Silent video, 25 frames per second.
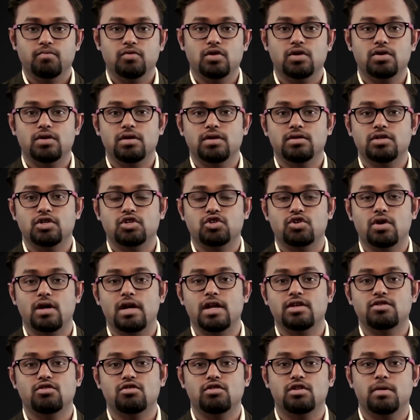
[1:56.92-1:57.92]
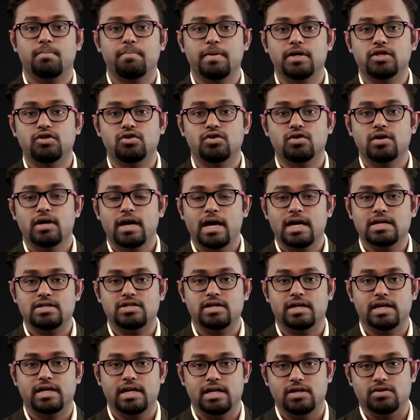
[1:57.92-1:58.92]
the shrillness or the pitch has
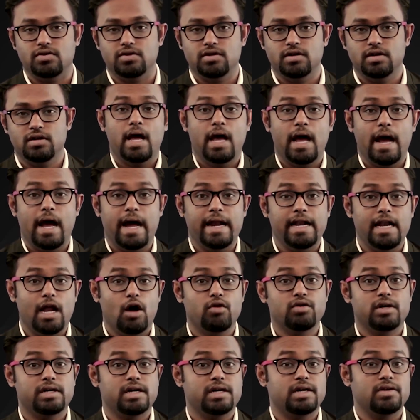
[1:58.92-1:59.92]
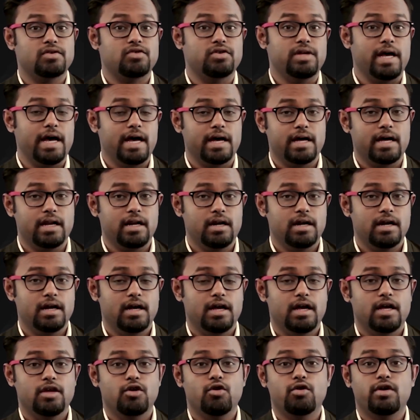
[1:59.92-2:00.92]
decreased. And now that it is there,
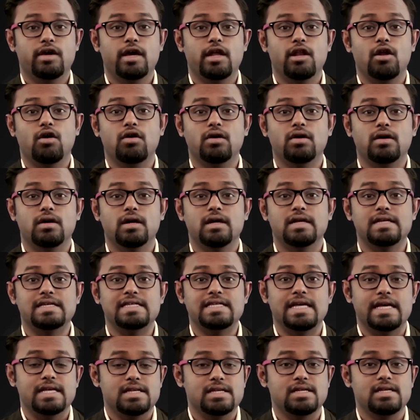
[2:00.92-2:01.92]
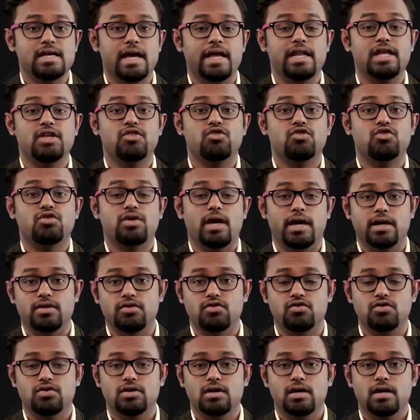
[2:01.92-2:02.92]
you cannot sense any
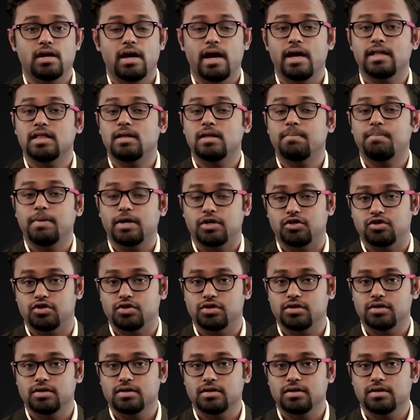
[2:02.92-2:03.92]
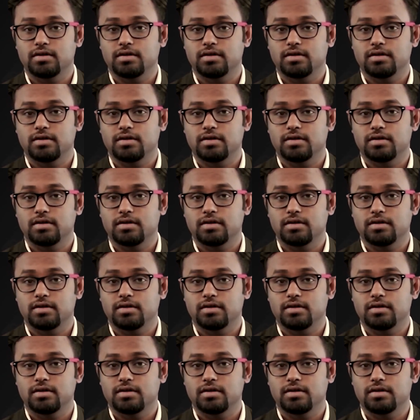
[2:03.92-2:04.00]
change in the pitch.